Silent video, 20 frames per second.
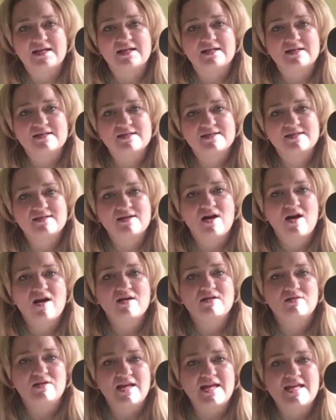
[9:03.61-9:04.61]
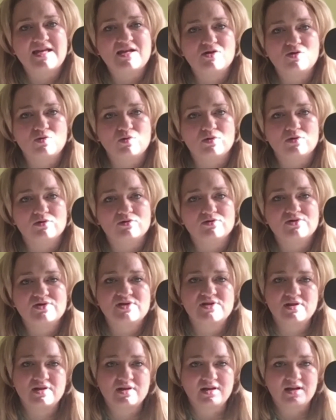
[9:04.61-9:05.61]
then style
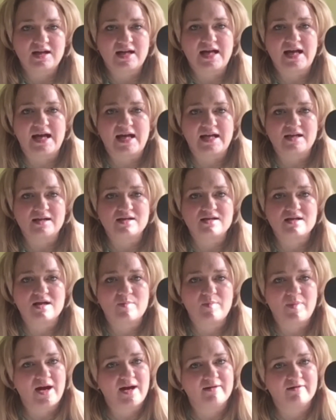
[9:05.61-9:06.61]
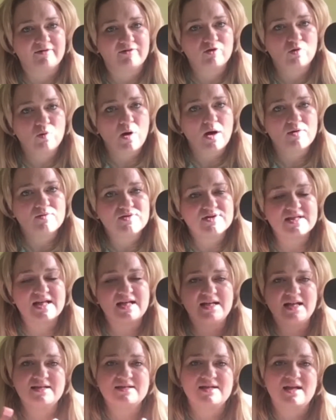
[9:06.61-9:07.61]
equals and a pair of quotes,
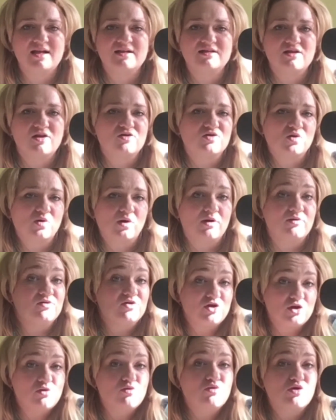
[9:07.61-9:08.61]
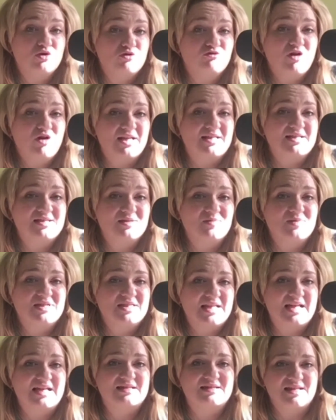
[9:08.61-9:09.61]
and inside those quotes you can write some
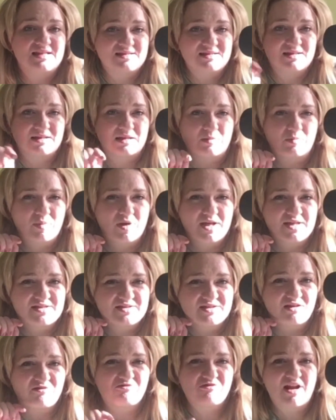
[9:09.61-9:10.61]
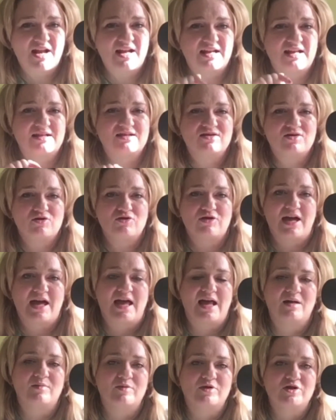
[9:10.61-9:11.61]
CSS that applies directly to
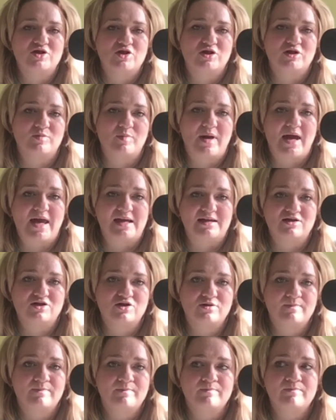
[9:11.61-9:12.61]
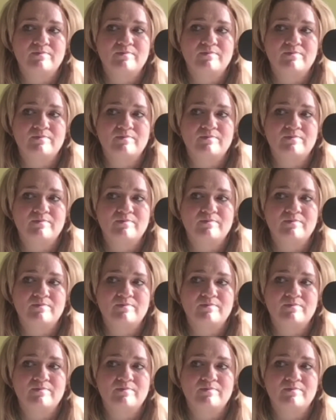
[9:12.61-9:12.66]
that element on the page.